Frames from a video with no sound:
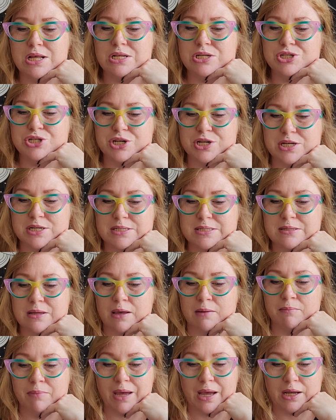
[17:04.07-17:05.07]
she is,
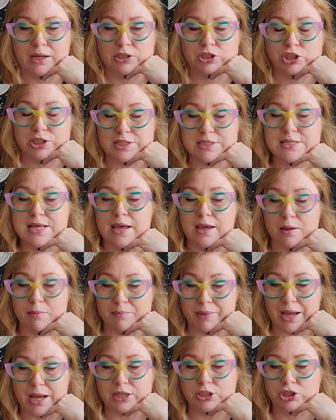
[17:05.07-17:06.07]
compa- she is a
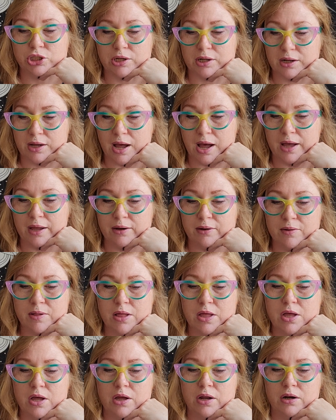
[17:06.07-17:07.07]
compassionate guide.
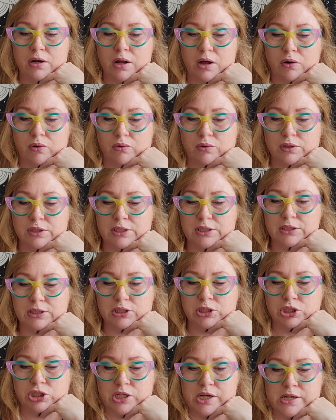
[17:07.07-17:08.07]
Not only
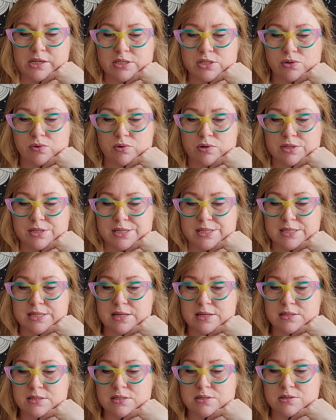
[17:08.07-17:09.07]
does she escort
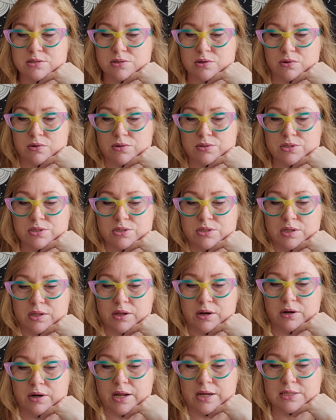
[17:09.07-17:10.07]
deceased souls to
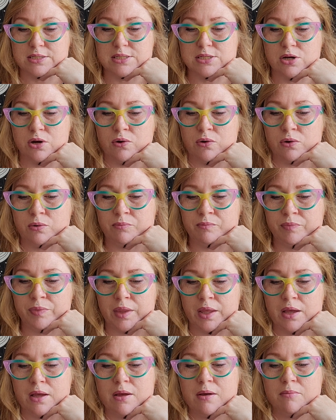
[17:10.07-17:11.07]
their next home,
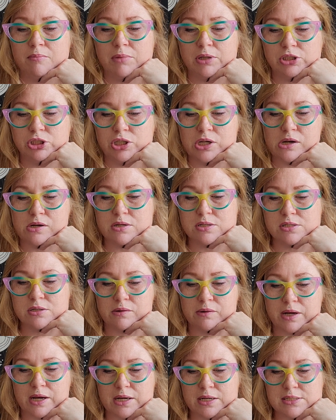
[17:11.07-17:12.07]
but she also
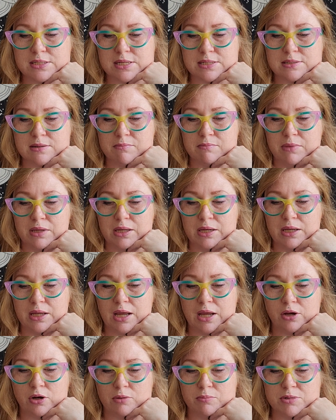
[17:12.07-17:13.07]
acts as a
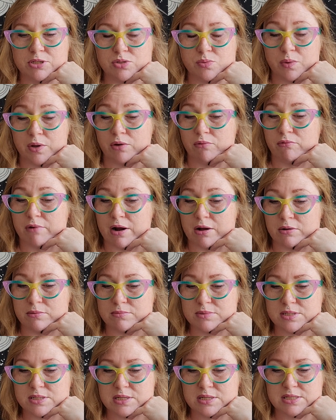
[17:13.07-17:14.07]
mediator between
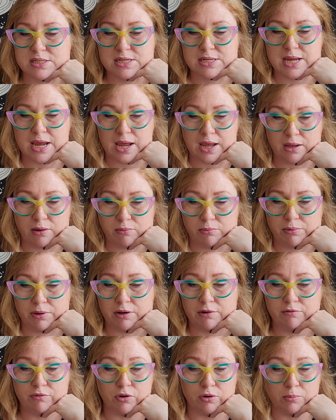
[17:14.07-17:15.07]
realms. Today, we
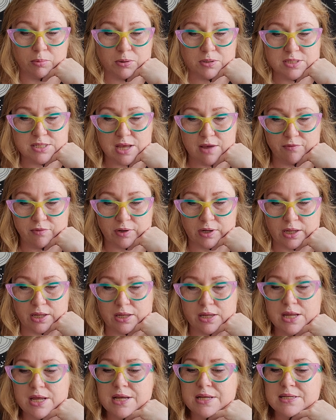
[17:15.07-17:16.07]
invoke Persephone
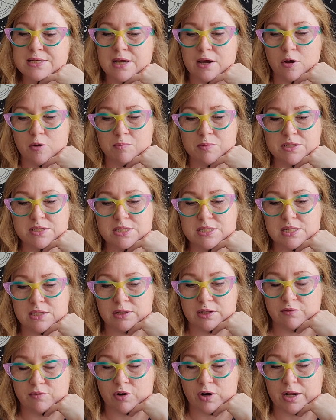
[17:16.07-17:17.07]
to help us
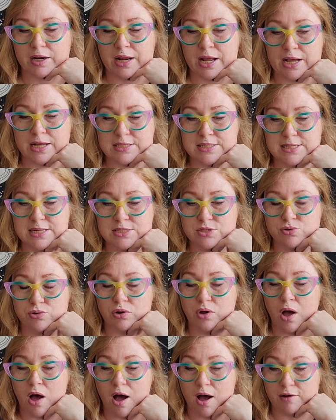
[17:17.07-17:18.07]
deliver an
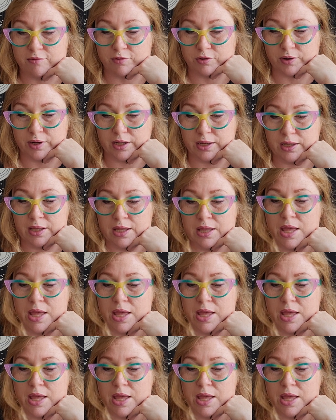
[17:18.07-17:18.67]
ancestral offering.